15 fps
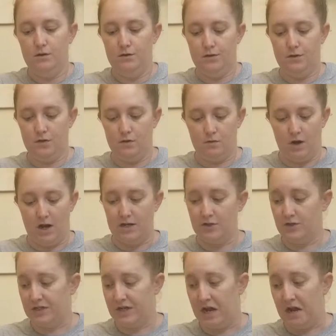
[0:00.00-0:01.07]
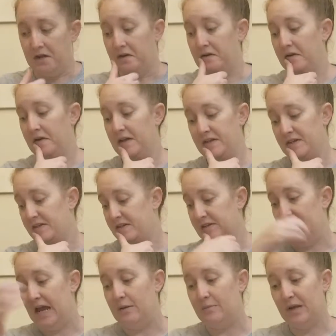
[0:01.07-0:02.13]
so I just got this is a
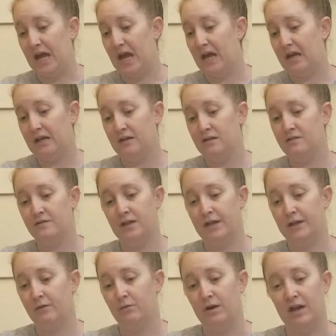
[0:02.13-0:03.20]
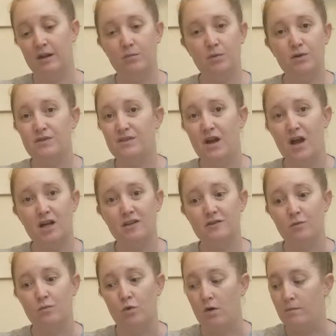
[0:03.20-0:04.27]
10 pack of like animal socks
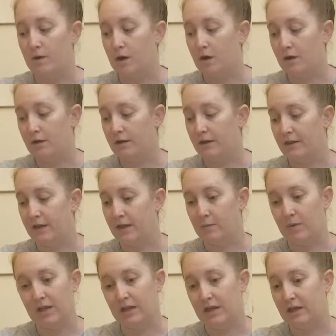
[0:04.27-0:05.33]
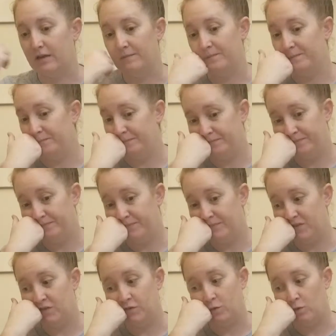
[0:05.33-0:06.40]
from Walmart. think I paid like
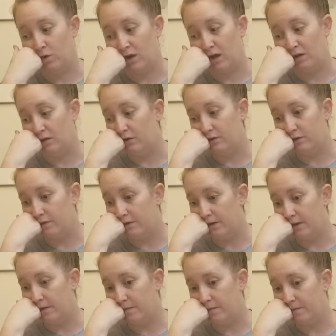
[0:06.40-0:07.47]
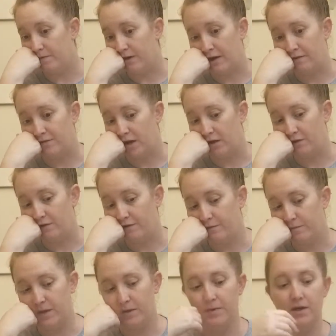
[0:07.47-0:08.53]
four dollars for them, five dollars
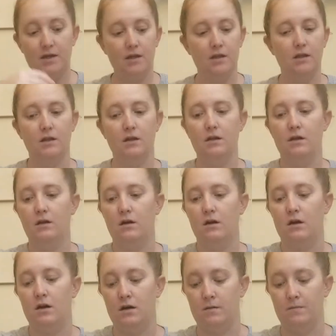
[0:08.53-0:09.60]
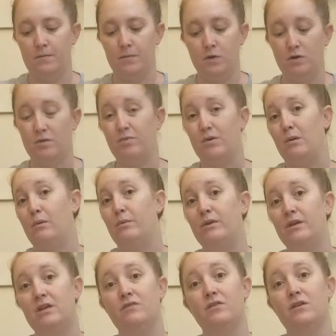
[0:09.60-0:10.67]
maybe. Um, you could probably
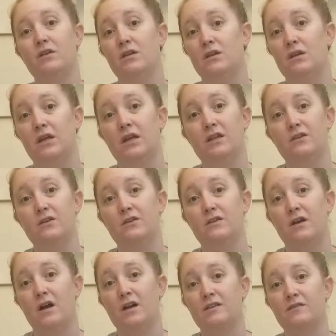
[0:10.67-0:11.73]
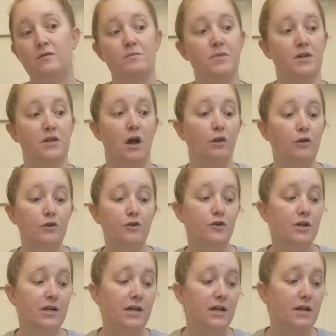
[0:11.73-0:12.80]
even get socks from the Dollar
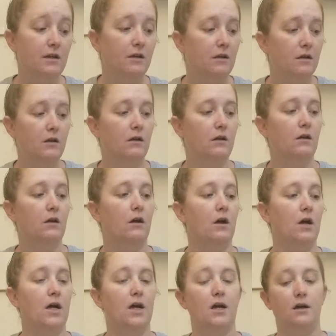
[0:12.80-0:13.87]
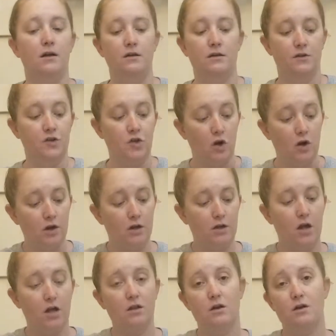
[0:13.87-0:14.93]
Tree. Uh, dark
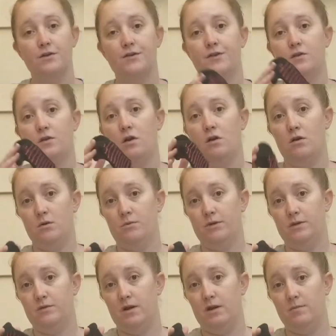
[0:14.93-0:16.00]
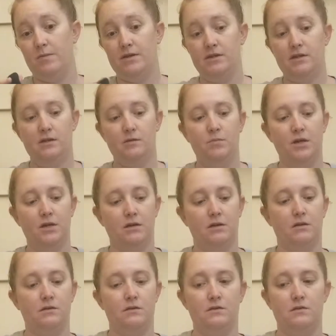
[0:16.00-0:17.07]
colors are always recommended
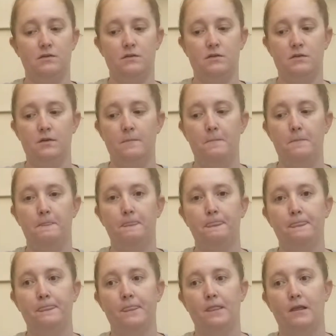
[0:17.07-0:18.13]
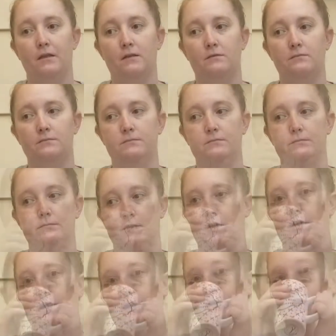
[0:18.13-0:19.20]
because they're
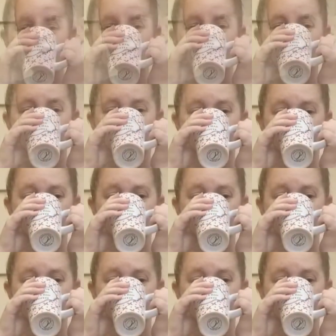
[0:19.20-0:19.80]
gonna get dirty.